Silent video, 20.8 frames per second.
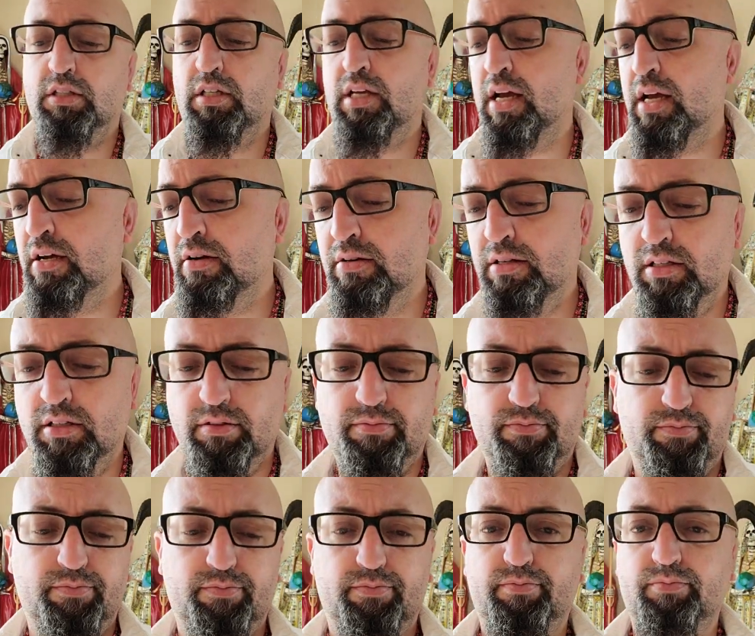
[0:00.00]
carry
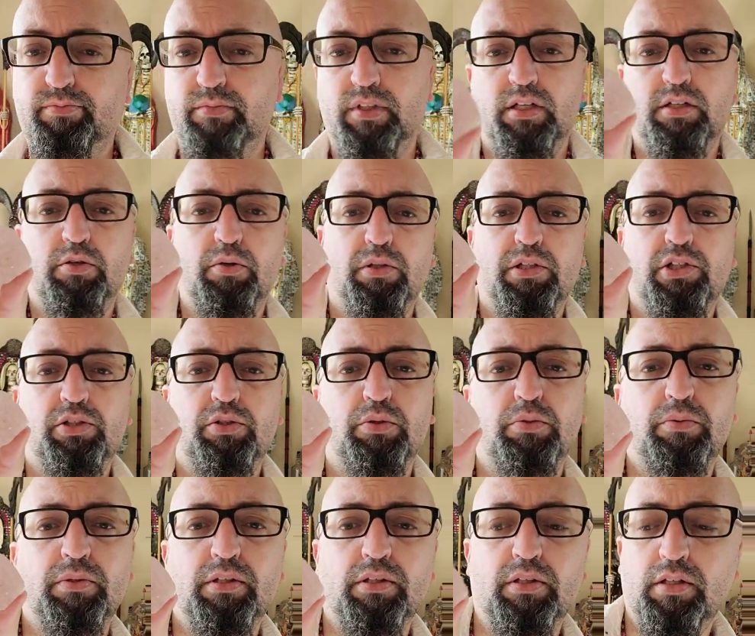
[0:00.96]
the
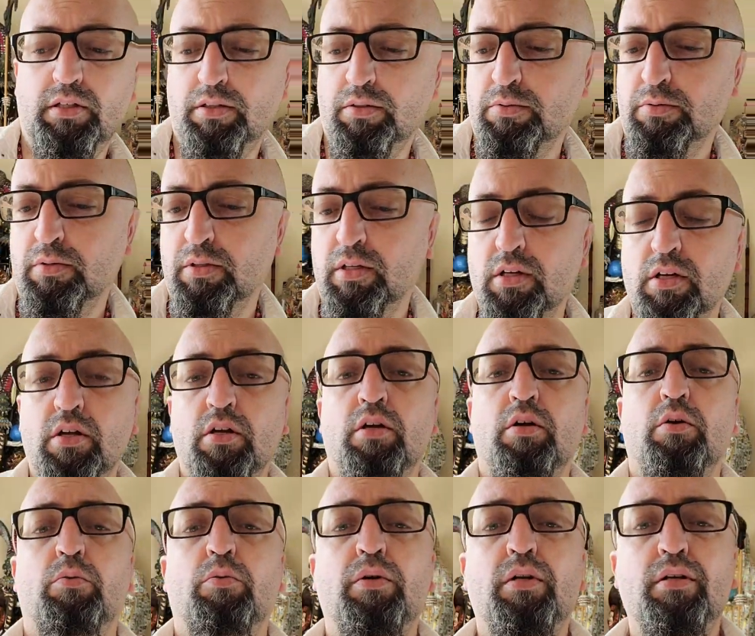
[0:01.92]
crystal with you?
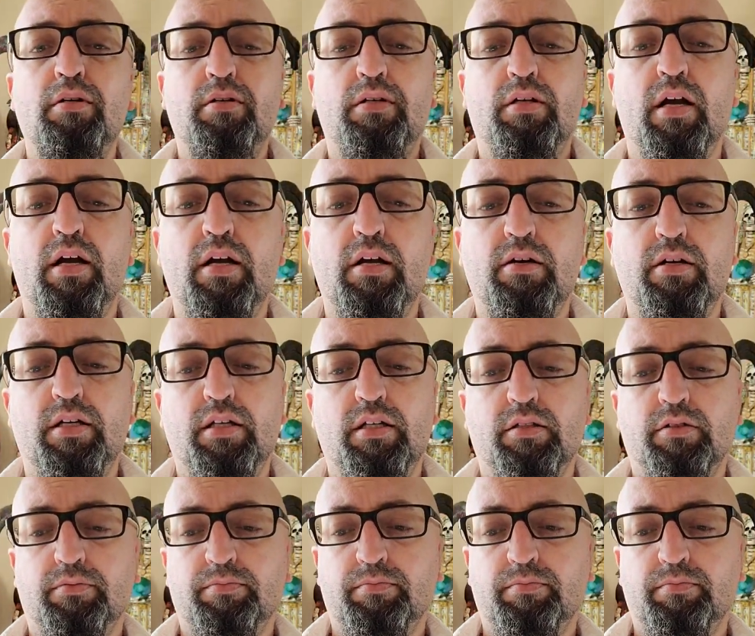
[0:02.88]
What do you carry?